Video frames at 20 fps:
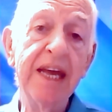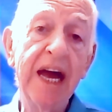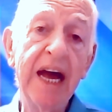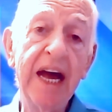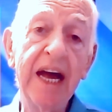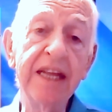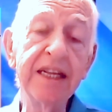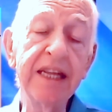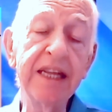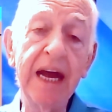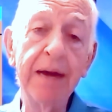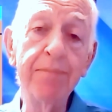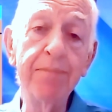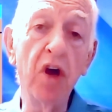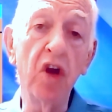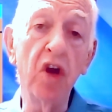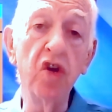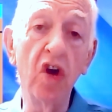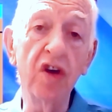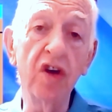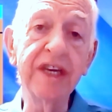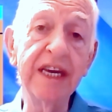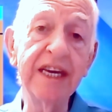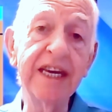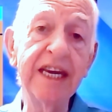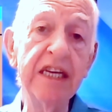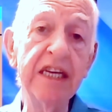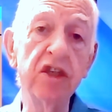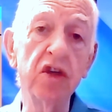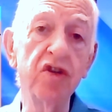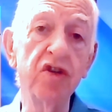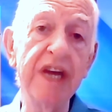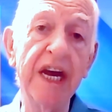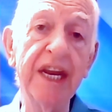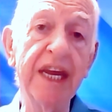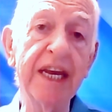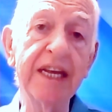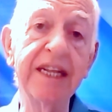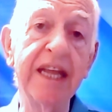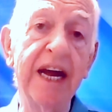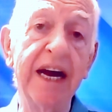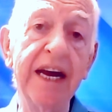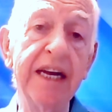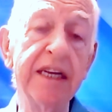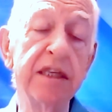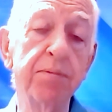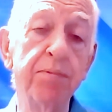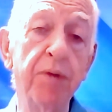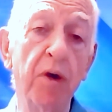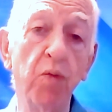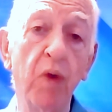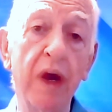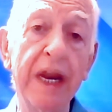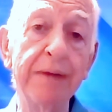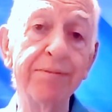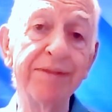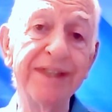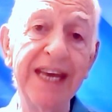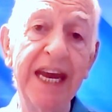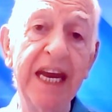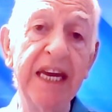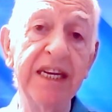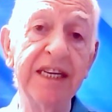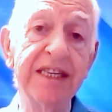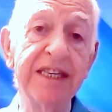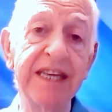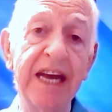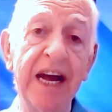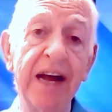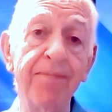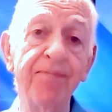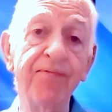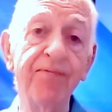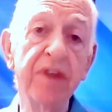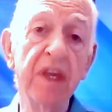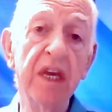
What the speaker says: And I'm not knocking ketogenic diets, but what I'm saying is that